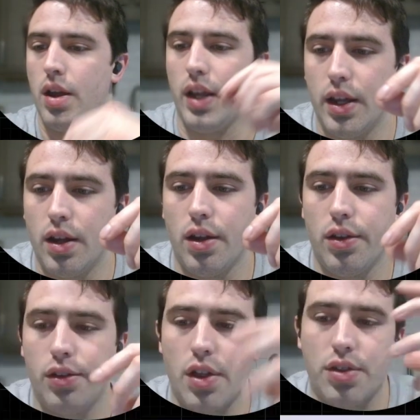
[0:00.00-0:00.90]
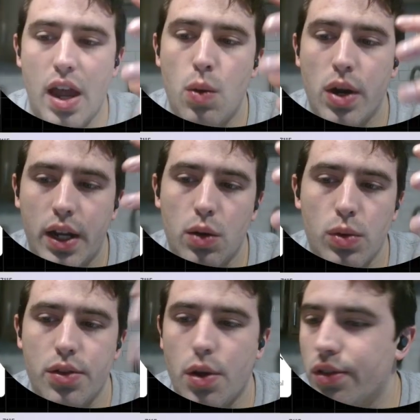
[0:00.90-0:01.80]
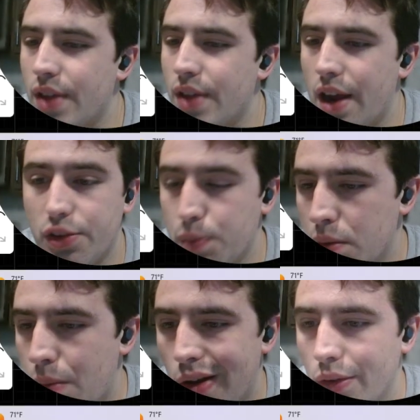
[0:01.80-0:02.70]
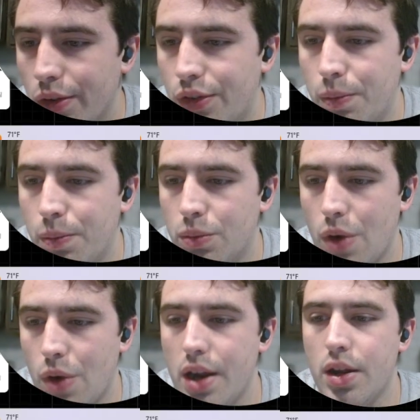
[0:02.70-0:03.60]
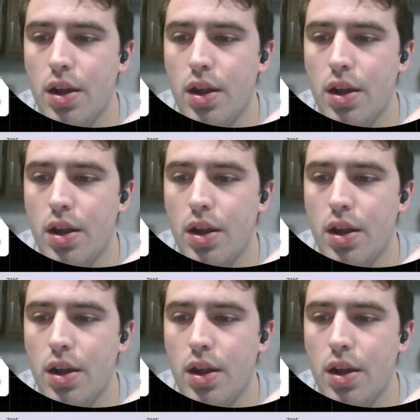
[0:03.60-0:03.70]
is that they want to get rid of those nasty spit bottles, right?